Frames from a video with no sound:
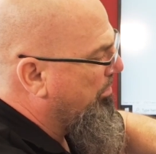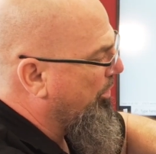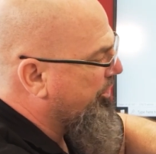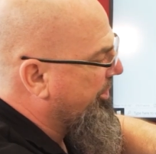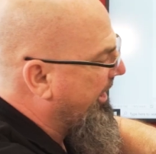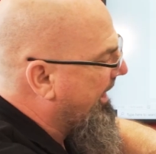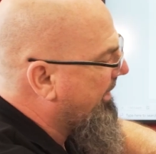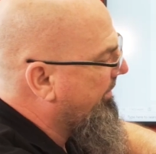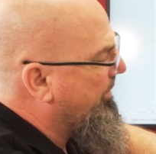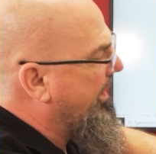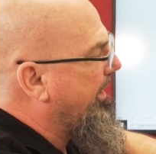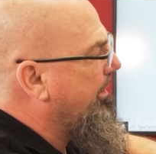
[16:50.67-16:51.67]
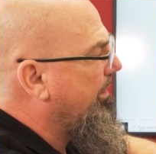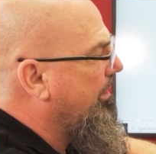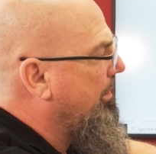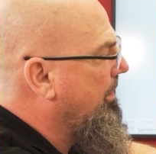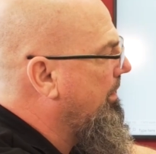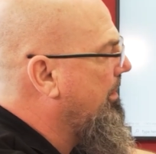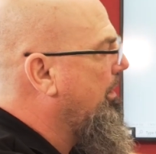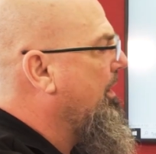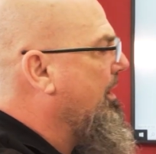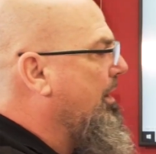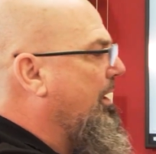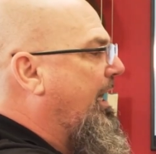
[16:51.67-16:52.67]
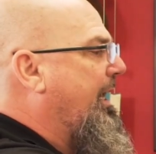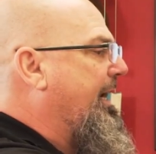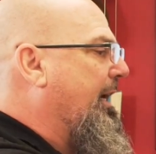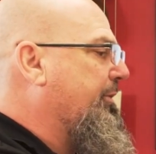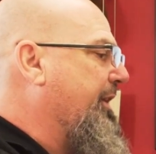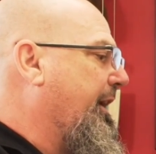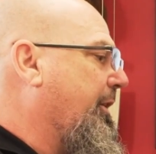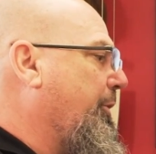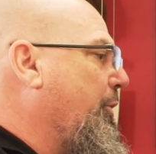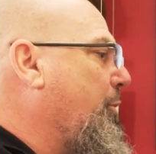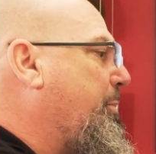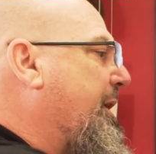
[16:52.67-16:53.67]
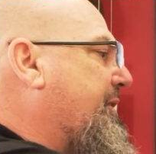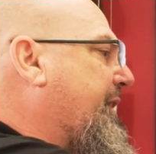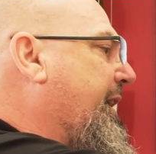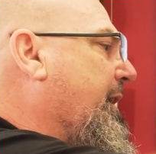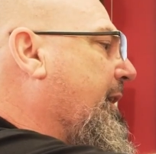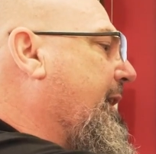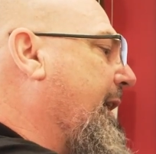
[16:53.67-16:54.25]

push it out of the way, and now take a new piece of hair to